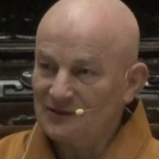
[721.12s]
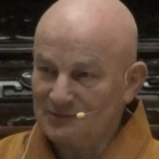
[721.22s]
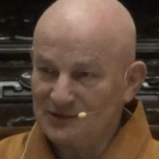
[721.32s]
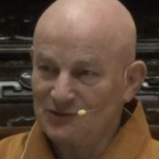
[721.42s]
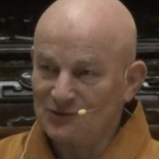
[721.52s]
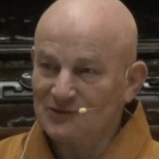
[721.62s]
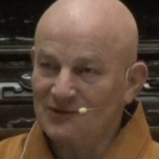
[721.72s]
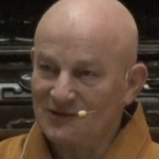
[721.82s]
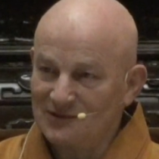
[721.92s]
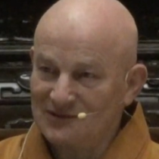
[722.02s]
we should
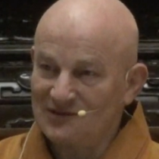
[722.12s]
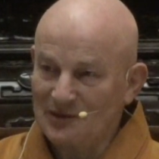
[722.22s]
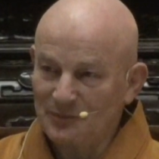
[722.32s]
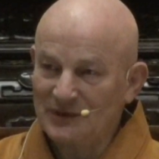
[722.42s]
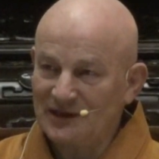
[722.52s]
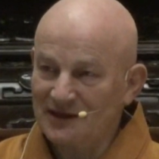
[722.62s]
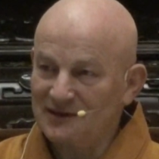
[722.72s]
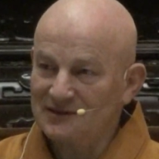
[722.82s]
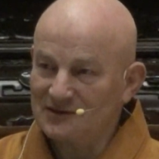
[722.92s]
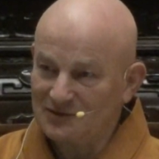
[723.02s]
not
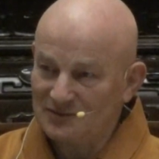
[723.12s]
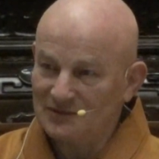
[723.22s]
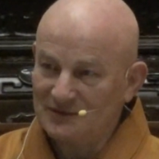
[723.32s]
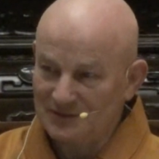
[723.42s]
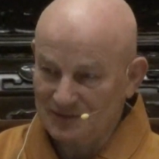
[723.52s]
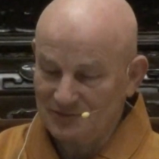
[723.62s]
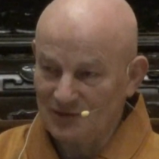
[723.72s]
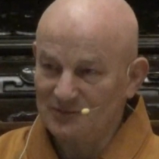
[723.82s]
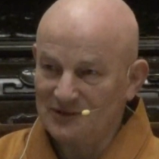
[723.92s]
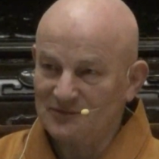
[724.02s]
separate it
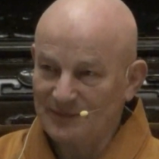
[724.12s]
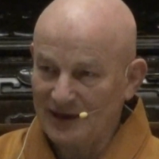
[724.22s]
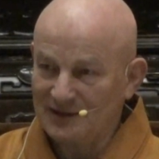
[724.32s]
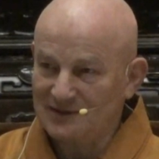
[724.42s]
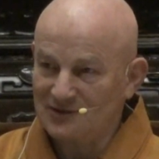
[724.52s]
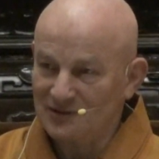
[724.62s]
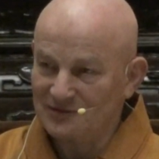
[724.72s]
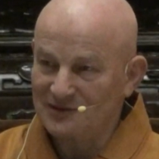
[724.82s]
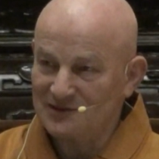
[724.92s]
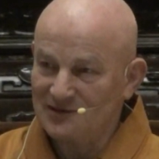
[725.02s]
from the practice of
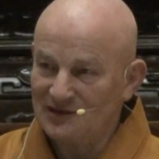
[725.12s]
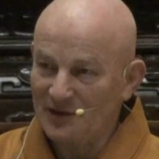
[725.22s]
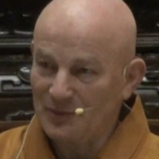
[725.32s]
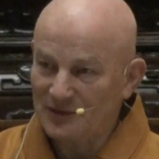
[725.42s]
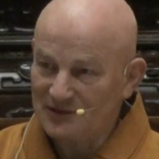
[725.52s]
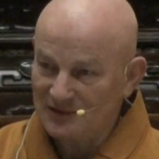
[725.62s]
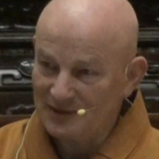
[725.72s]
the disciples.